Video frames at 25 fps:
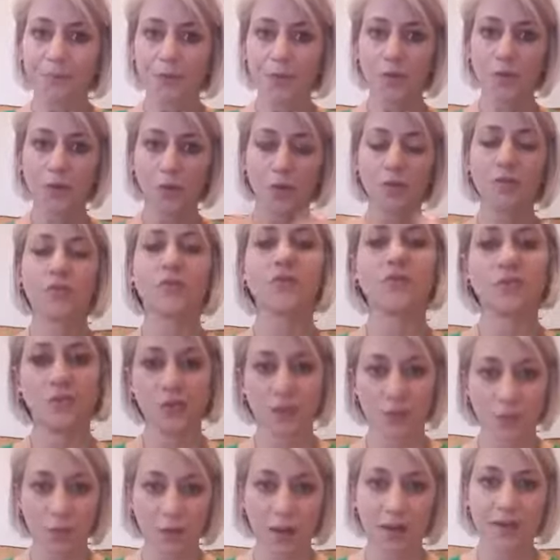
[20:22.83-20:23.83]
consciously
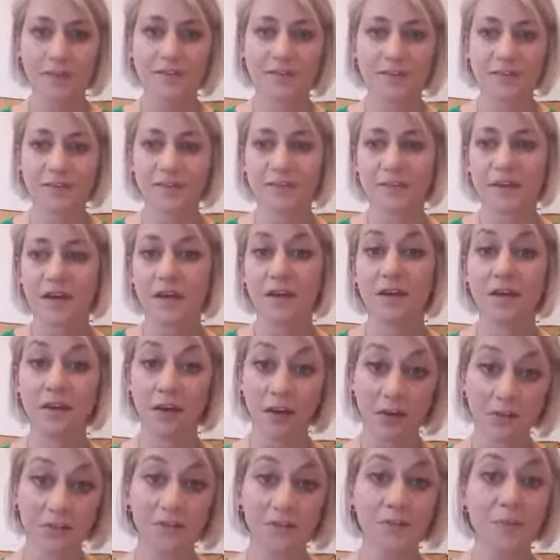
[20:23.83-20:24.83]
created a
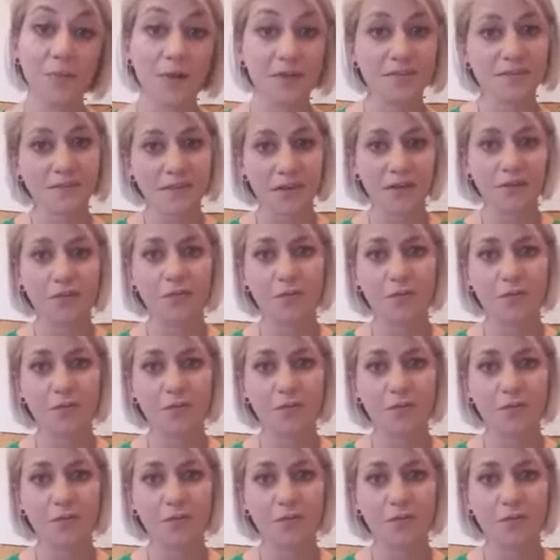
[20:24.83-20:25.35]
life for myself,